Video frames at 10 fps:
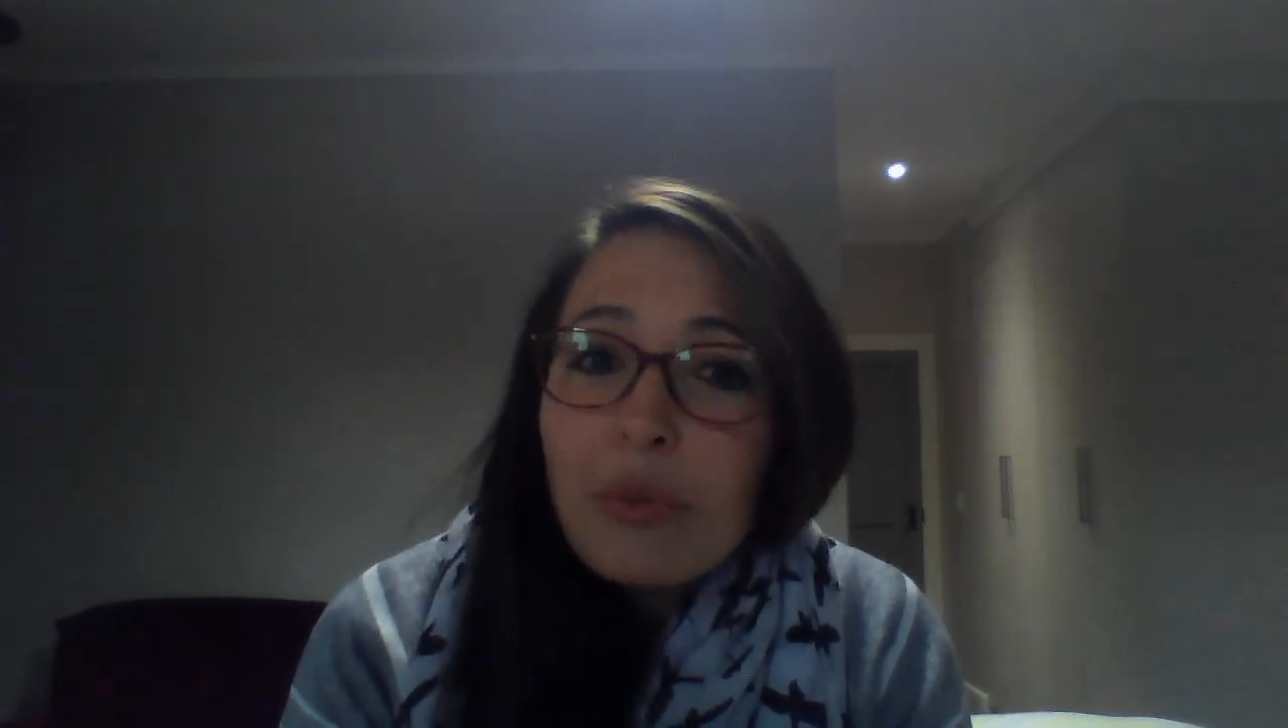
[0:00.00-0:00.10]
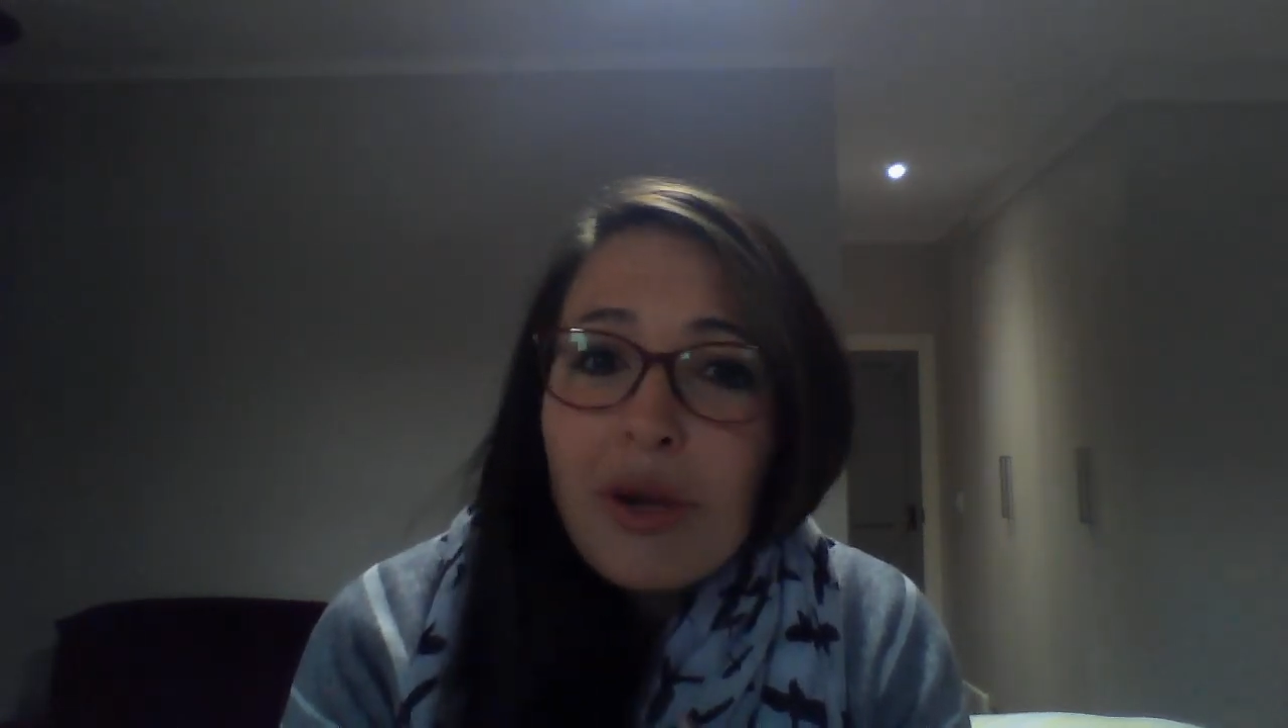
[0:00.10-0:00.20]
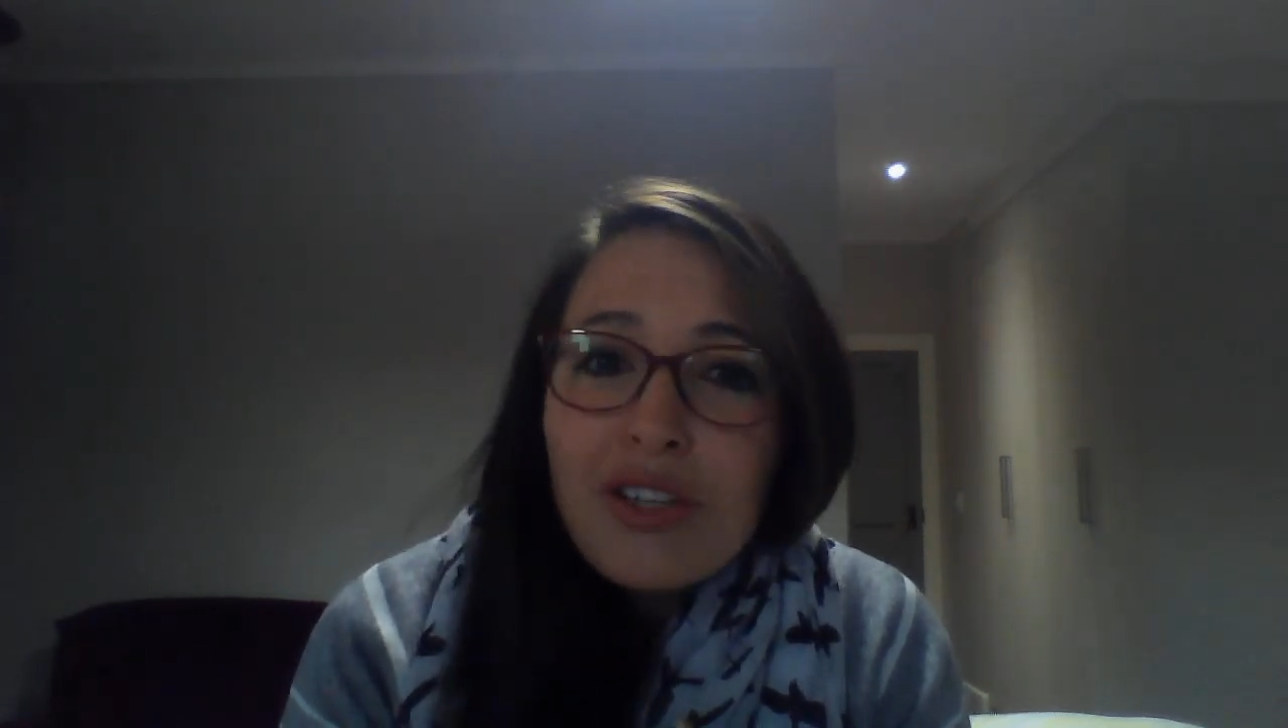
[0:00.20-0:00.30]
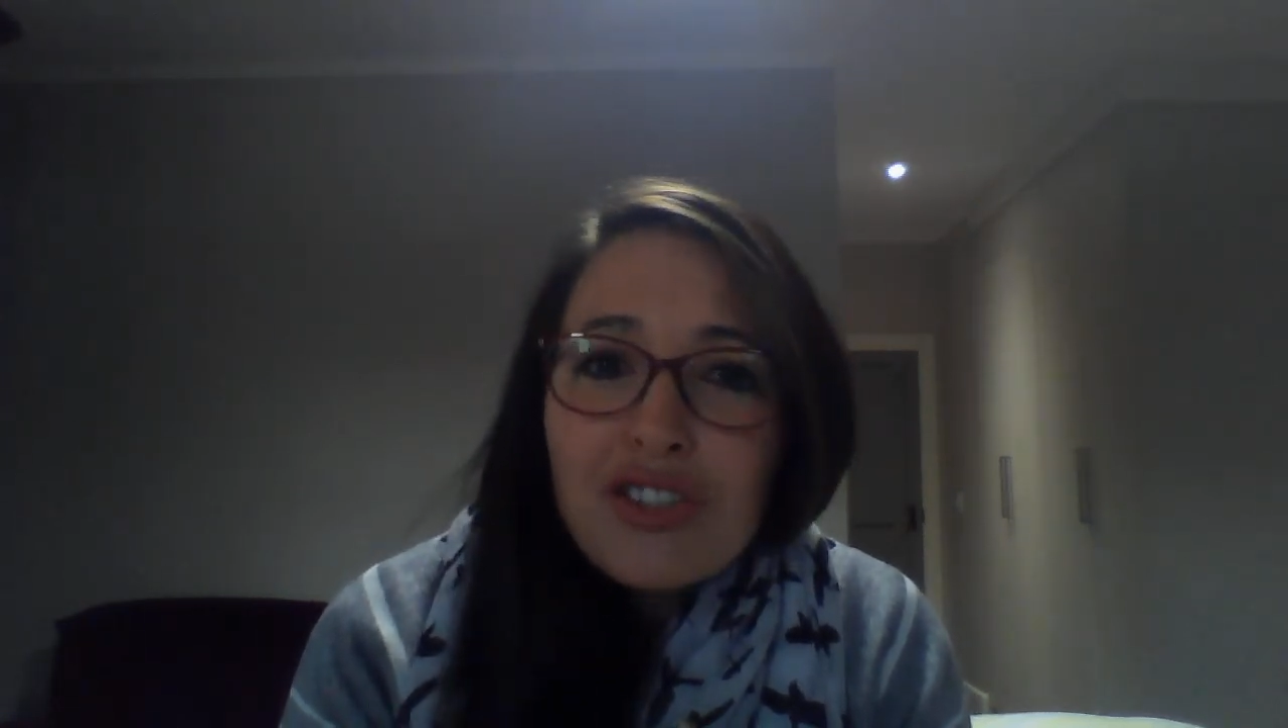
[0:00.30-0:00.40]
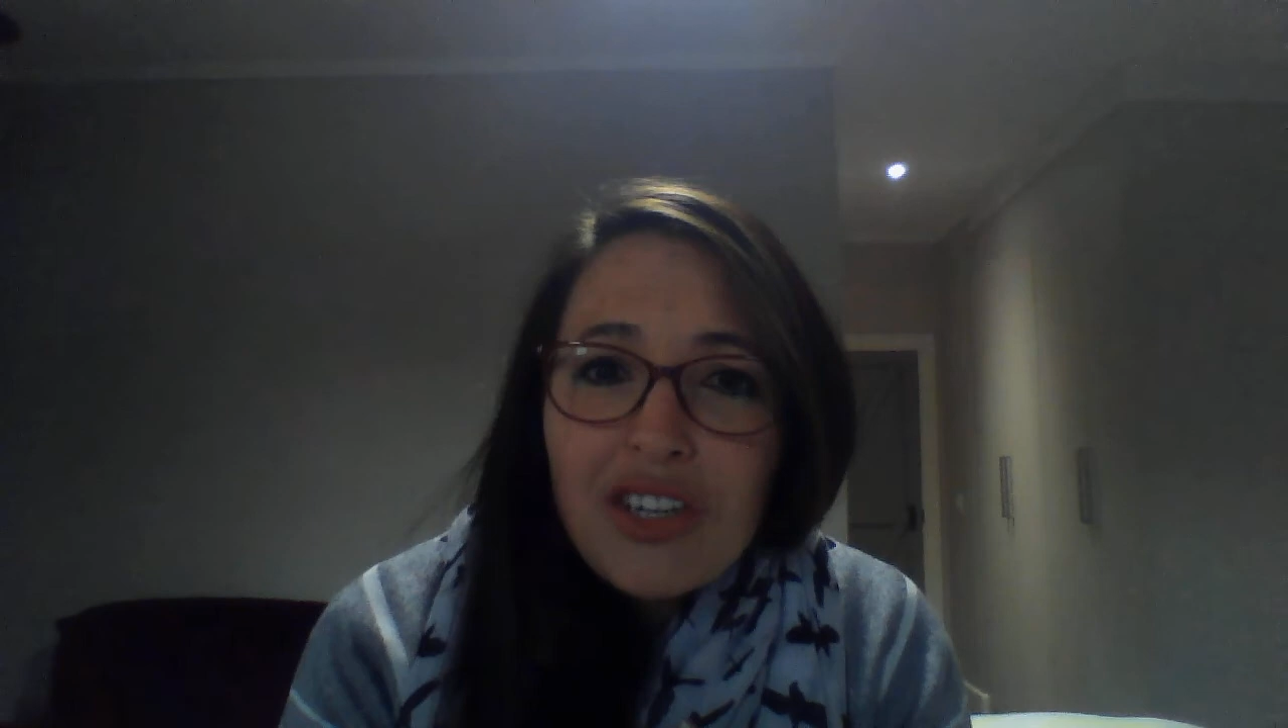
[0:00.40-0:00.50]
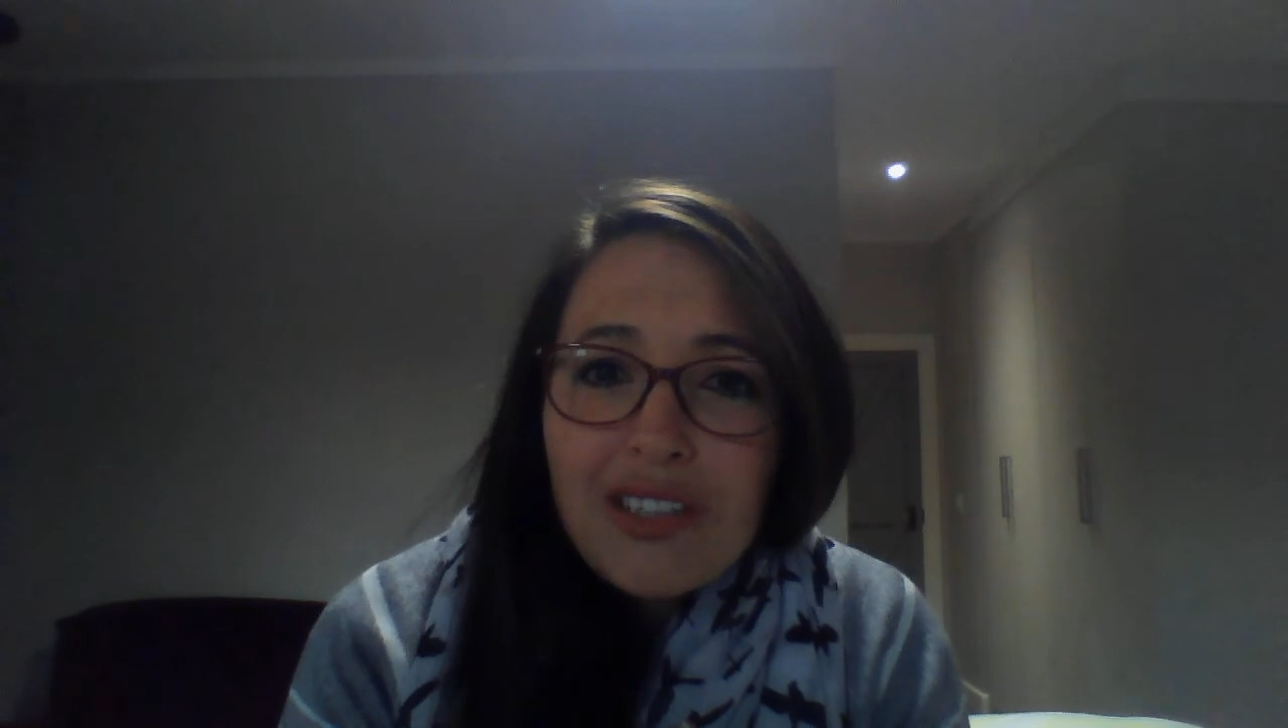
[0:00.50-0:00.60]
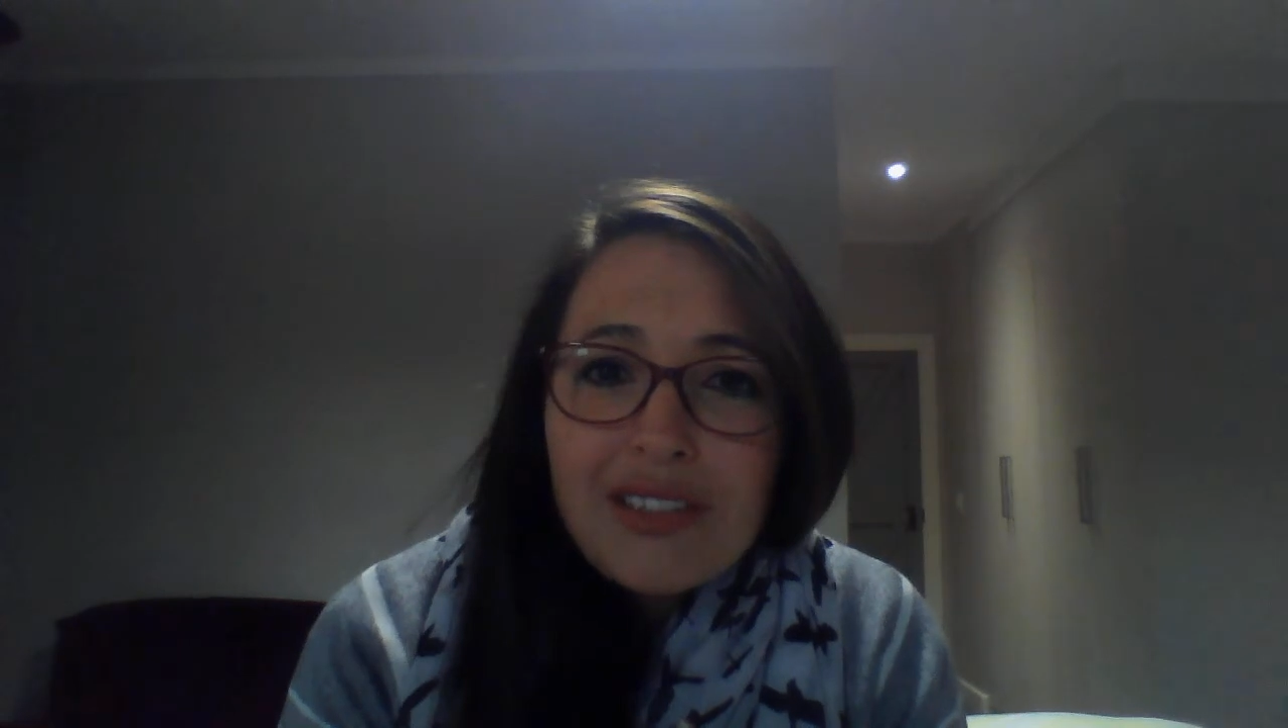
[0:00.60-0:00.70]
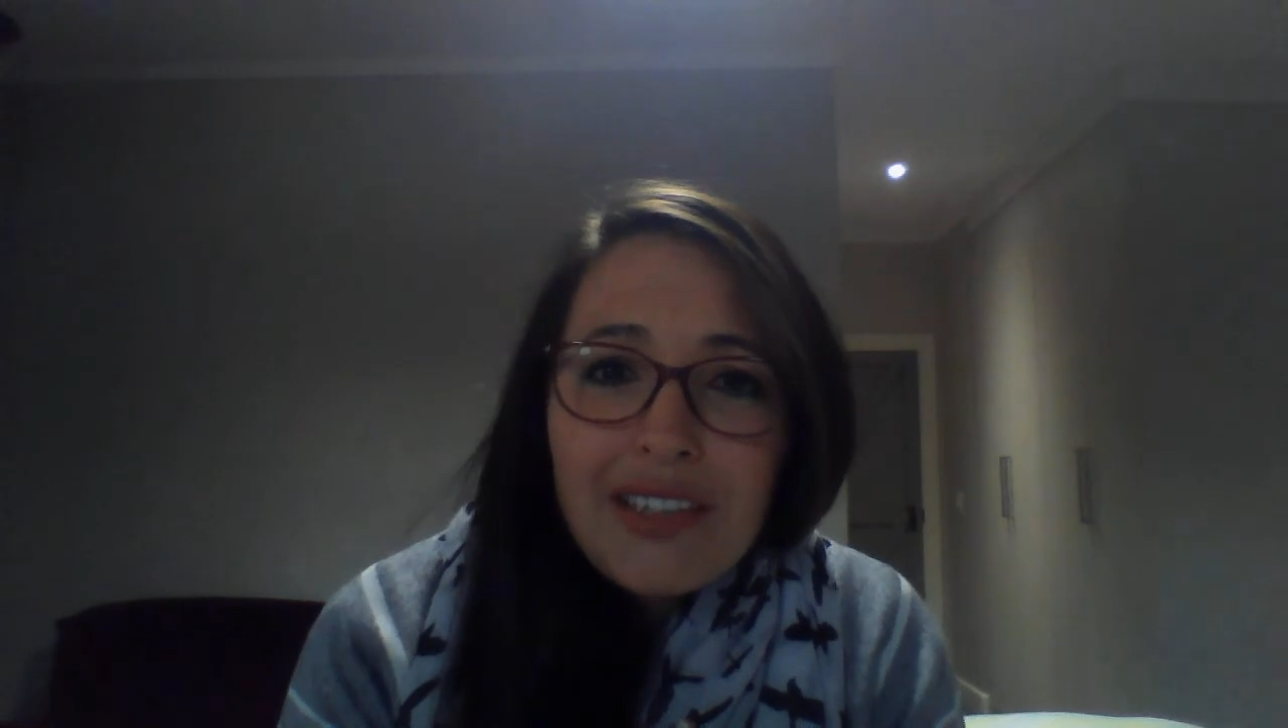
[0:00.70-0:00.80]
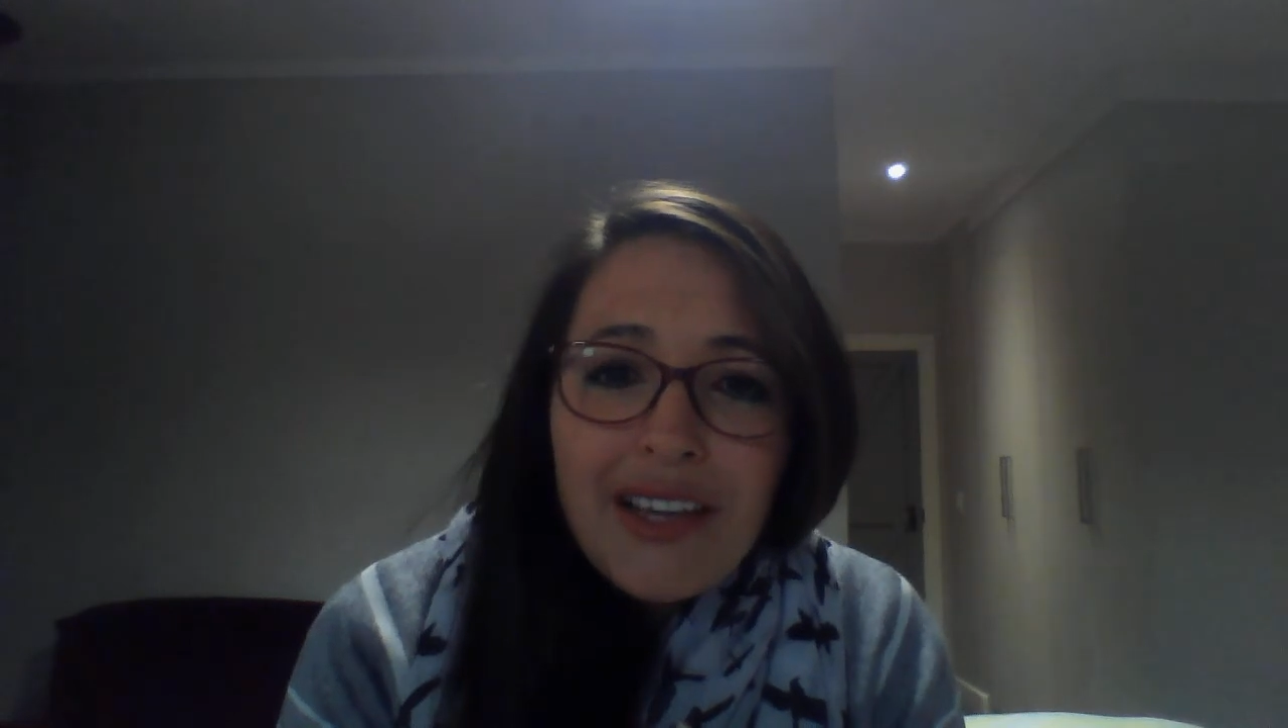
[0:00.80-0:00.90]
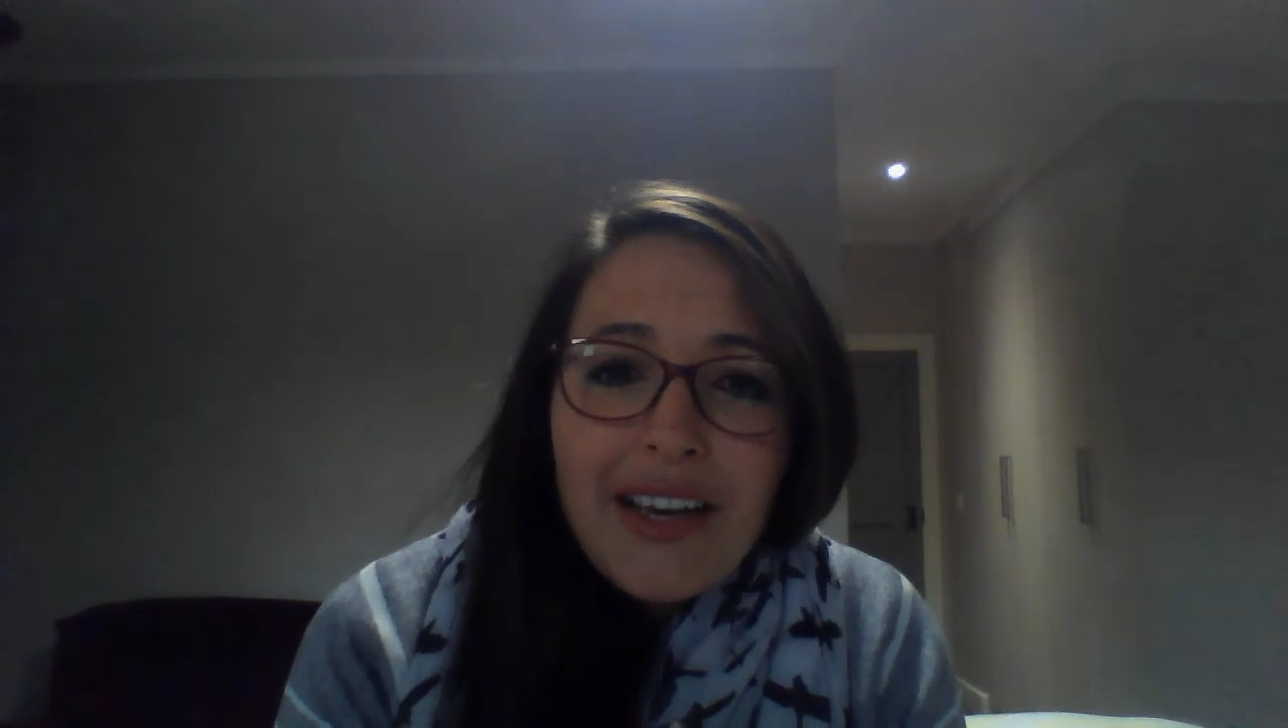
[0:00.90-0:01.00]

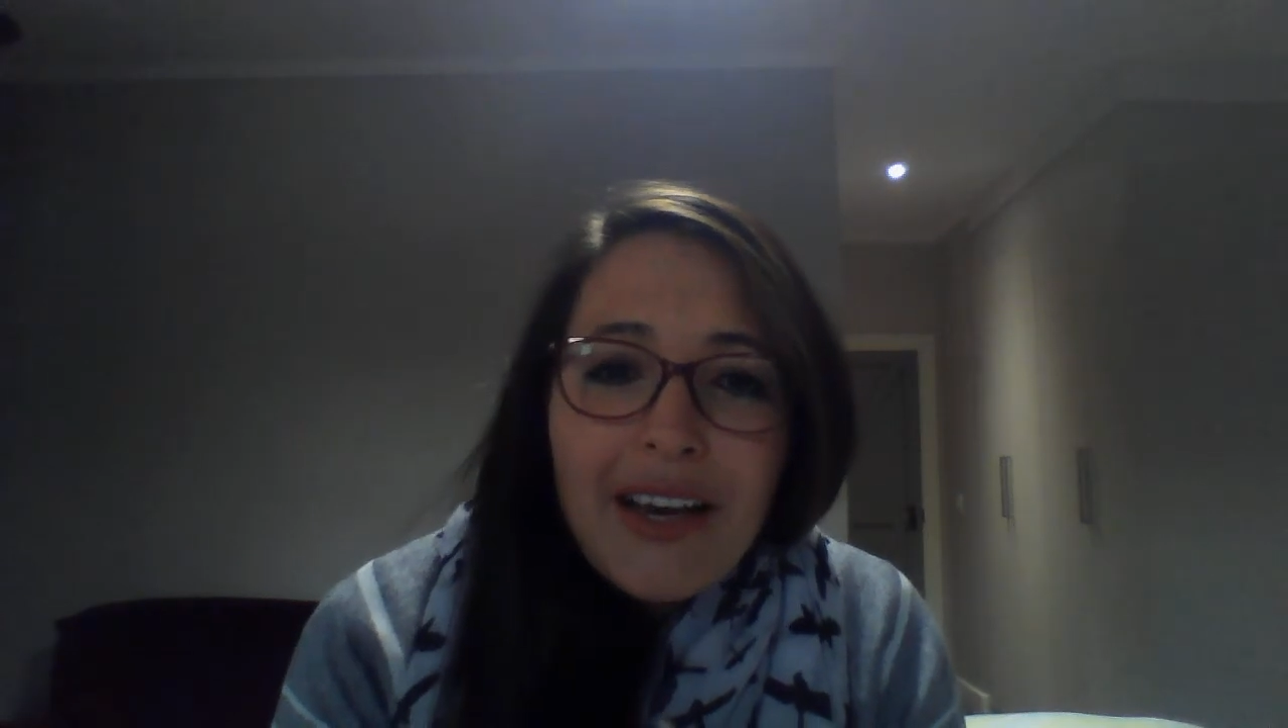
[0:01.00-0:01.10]
apologize